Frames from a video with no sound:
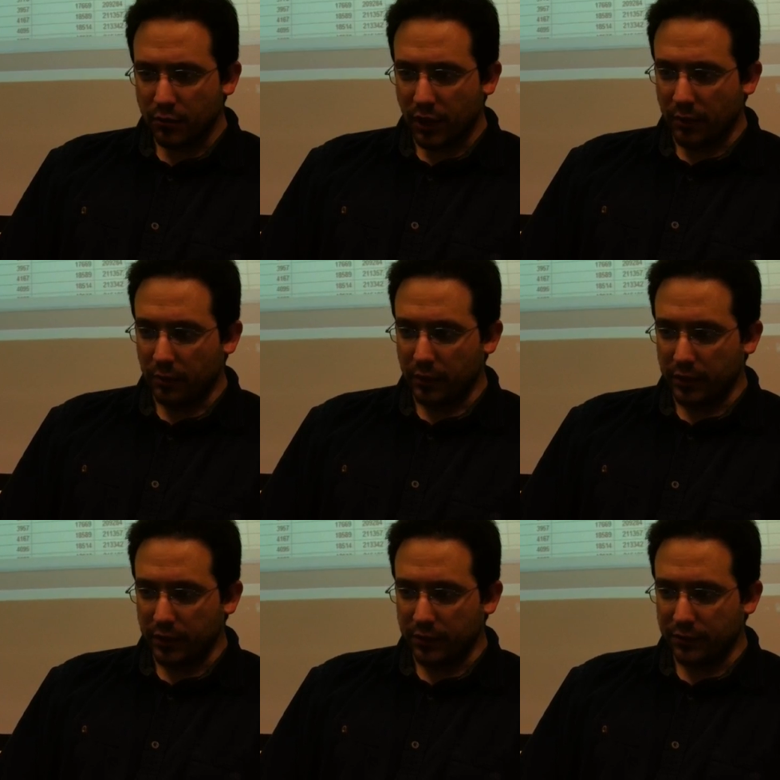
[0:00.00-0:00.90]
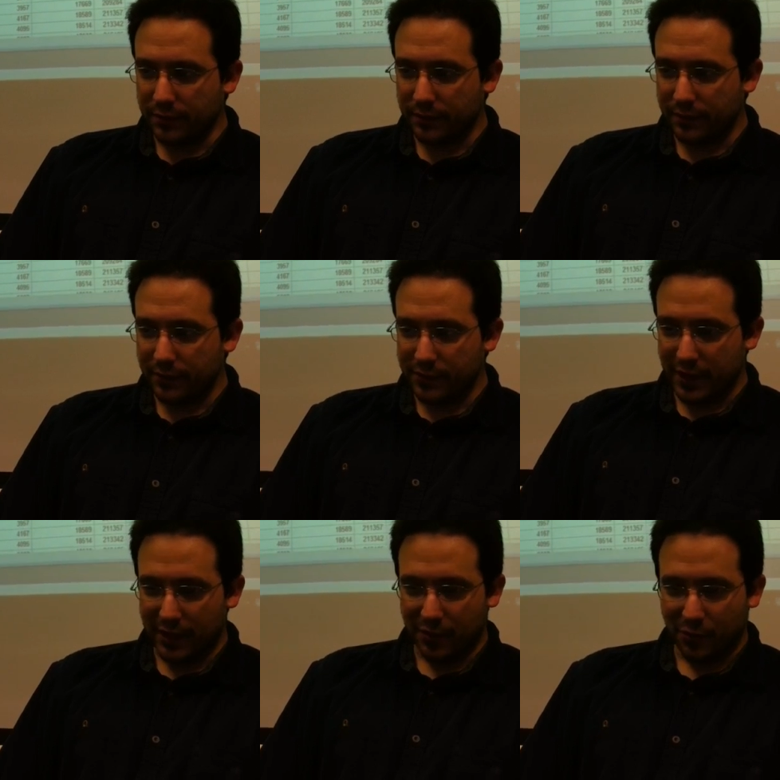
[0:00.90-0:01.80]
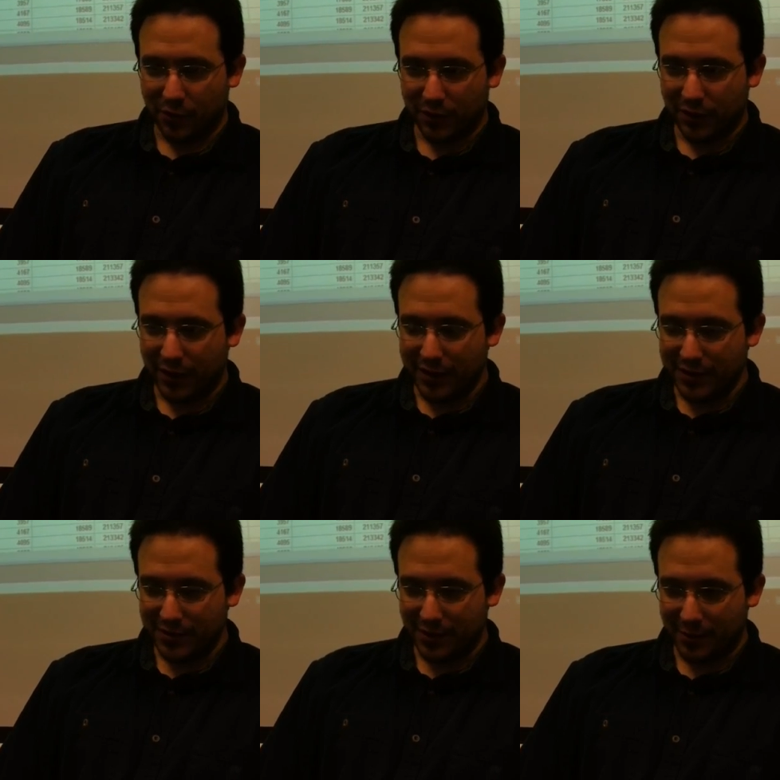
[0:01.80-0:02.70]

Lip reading: Probably do. Is that annoying you guys? Sorry